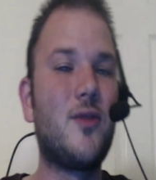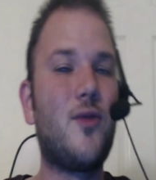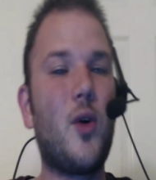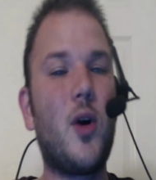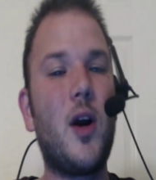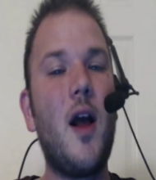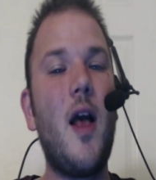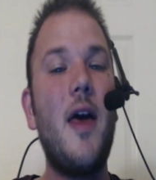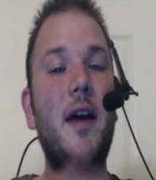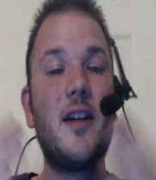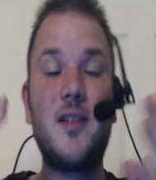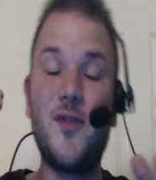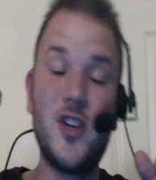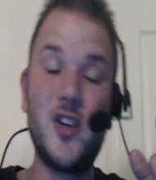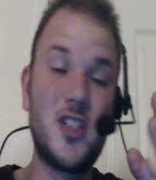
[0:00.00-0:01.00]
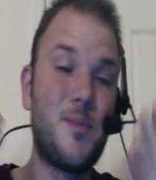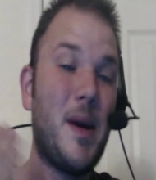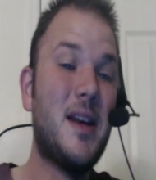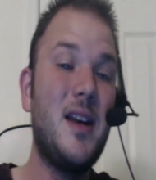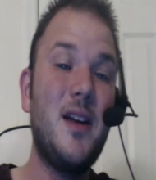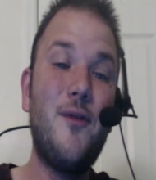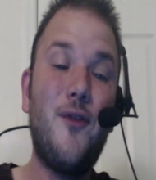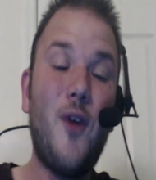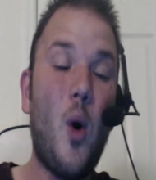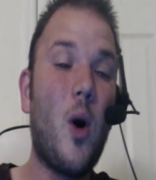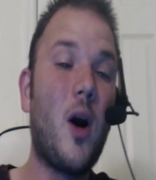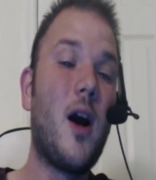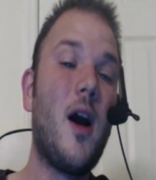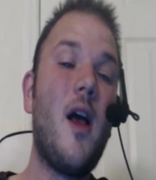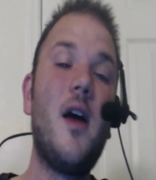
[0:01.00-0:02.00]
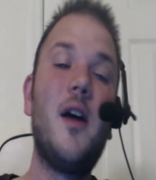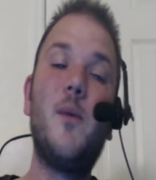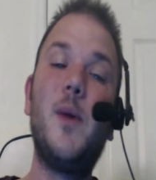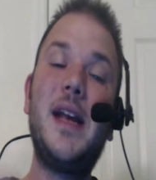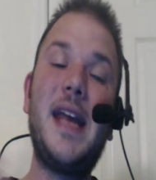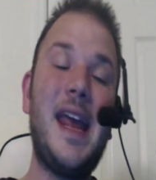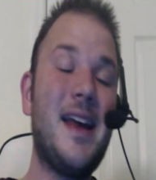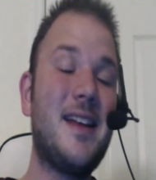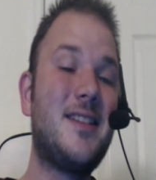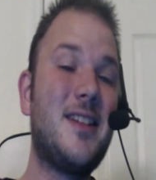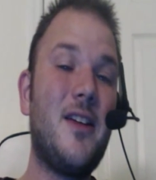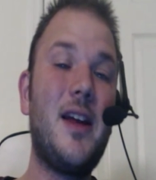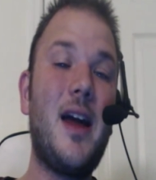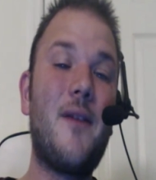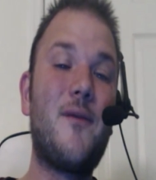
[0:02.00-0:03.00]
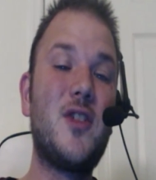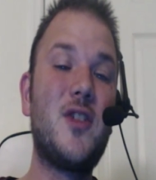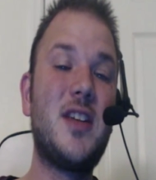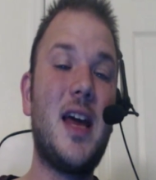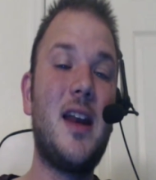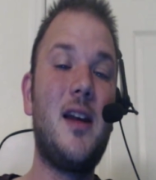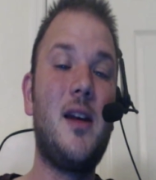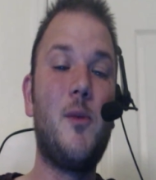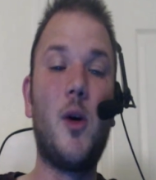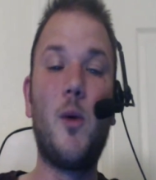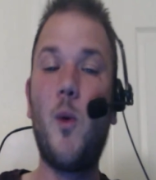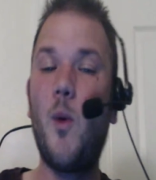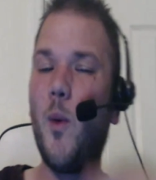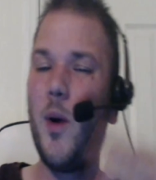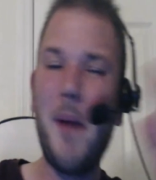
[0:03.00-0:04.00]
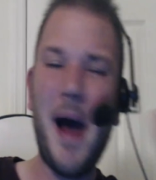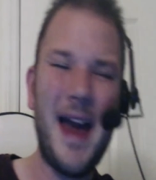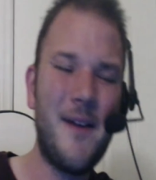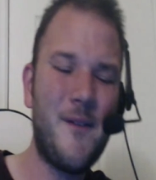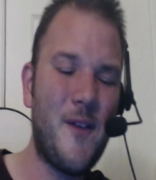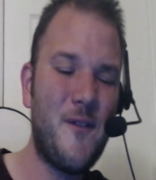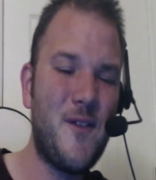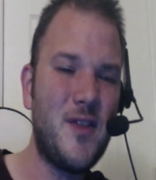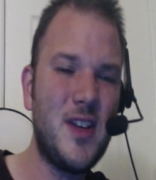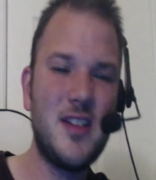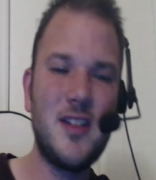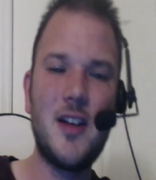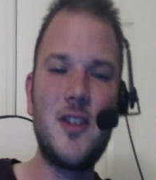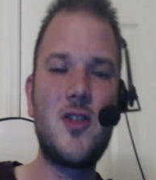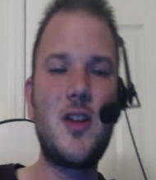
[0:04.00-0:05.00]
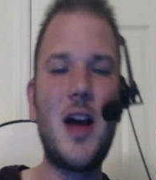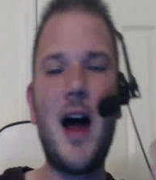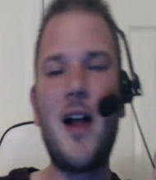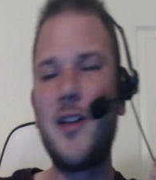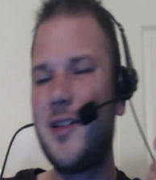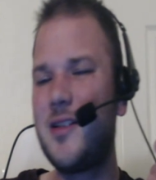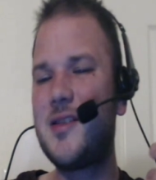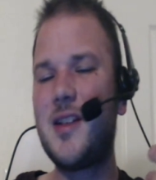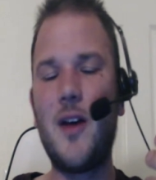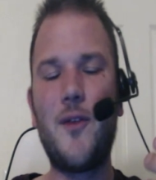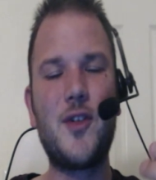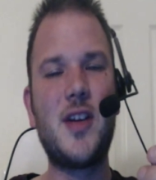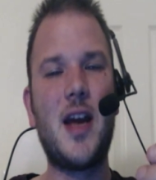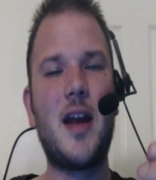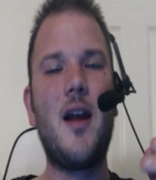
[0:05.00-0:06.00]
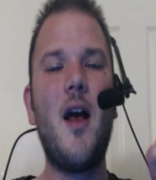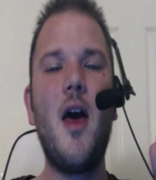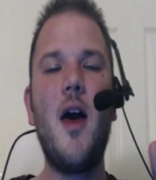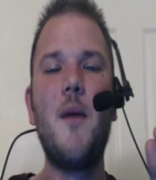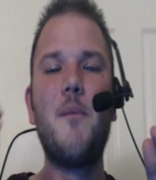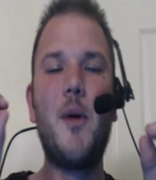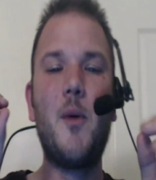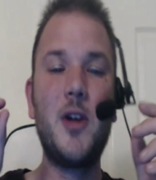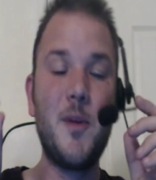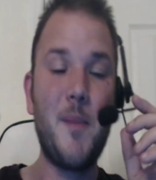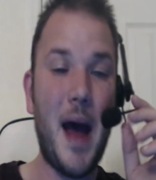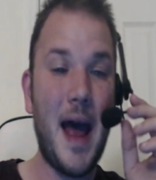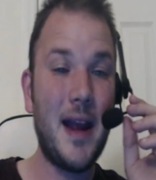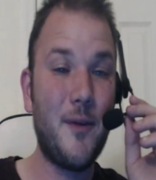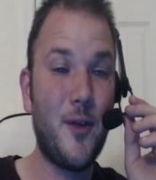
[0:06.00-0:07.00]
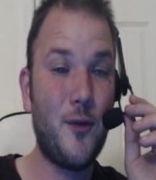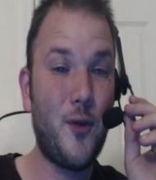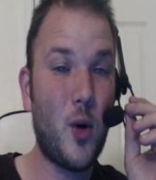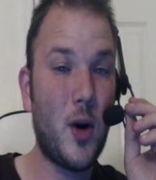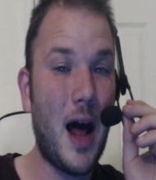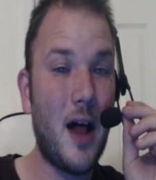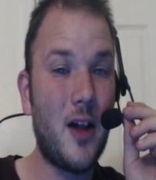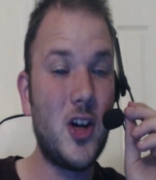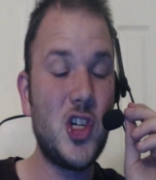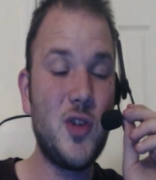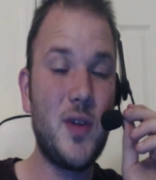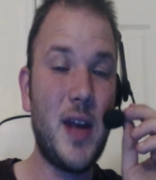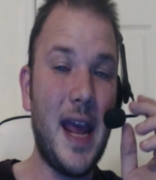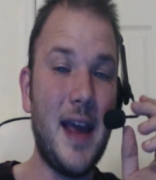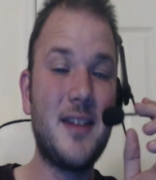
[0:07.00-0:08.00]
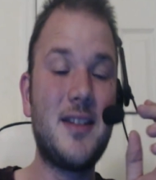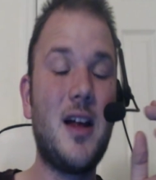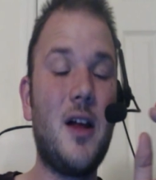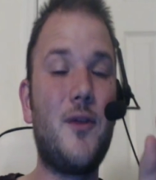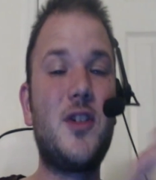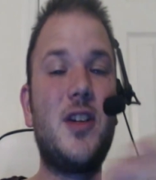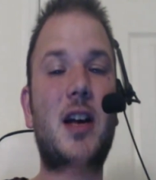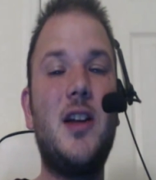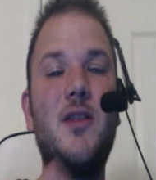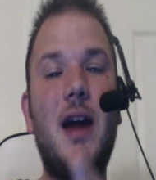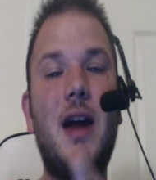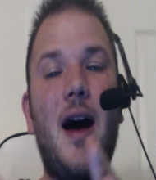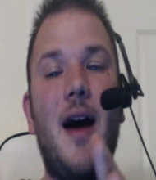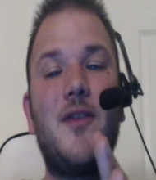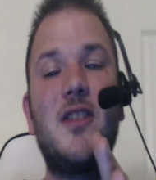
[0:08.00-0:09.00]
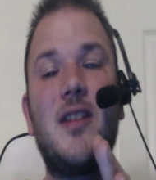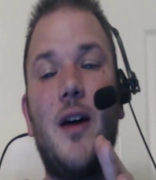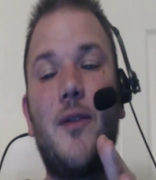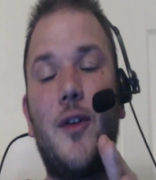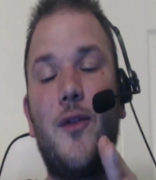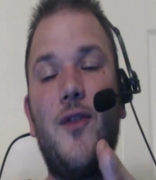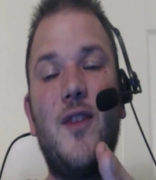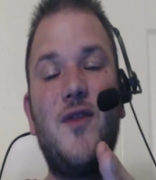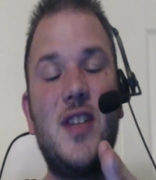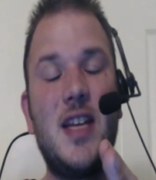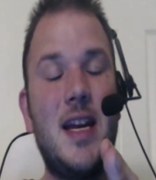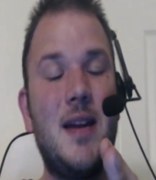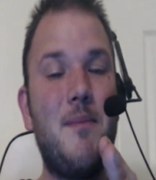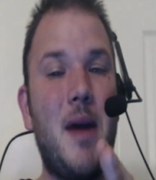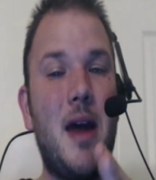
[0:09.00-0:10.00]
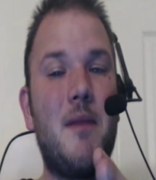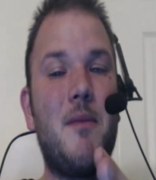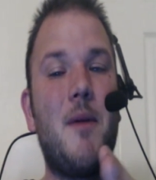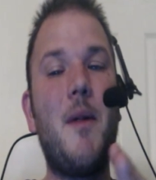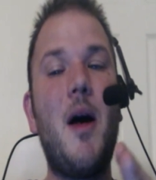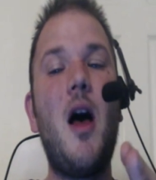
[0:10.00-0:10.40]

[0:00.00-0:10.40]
for, because if you're spending $4, we can't sell the item for $10 anymore. When we're buying it for 50 cents or $1, you can sell it for $10, but when you're buying it for $4, you can't sell it for $10. You now have to sell for $15 minimum.